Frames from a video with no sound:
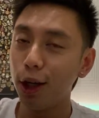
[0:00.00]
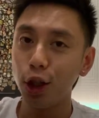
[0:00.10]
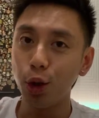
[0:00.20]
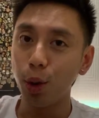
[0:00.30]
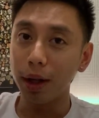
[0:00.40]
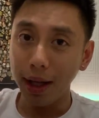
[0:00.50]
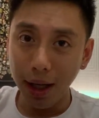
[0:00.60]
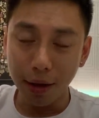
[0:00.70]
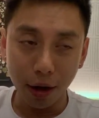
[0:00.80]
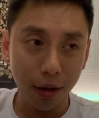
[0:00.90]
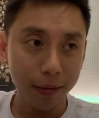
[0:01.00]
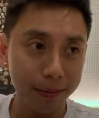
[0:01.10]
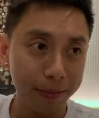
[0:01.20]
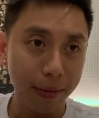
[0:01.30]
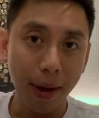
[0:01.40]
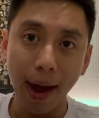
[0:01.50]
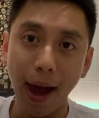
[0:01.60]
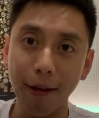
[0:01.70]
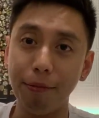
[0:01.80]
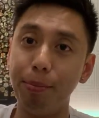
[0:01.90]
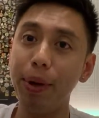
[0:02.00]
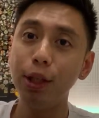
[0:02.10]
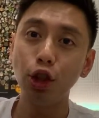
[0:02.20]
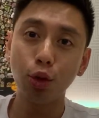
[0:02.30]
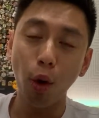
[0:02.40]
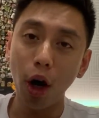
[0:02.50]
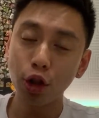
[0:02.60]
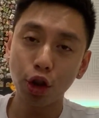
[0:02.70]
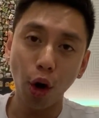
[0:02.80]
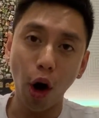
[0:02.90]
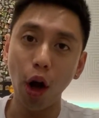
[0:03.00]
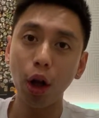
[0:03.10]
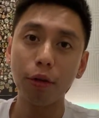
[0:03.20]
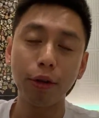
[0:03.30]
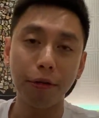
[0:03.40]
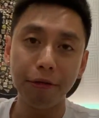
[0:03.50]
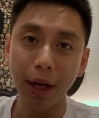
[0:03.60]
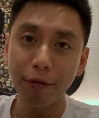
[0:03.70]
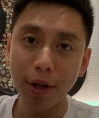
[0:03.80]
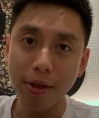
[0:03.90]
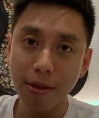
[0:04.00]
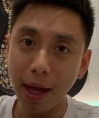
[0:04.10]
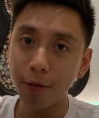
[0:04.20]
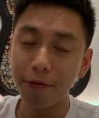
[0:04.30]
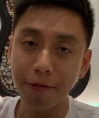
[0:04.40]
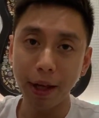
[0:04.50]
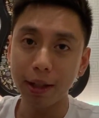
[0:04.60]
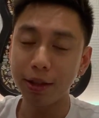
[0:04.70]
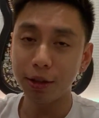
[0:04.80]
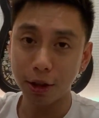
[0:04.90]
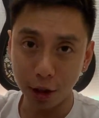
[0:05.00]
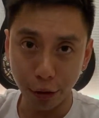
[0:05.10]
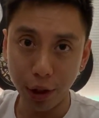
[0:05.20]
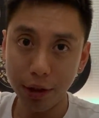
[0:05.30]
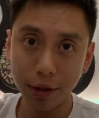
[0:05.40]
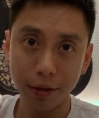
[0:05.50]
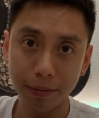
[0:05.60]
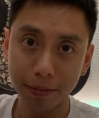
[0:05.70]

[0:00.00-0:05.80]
you will either have binge watched all of your favorite Netflix series,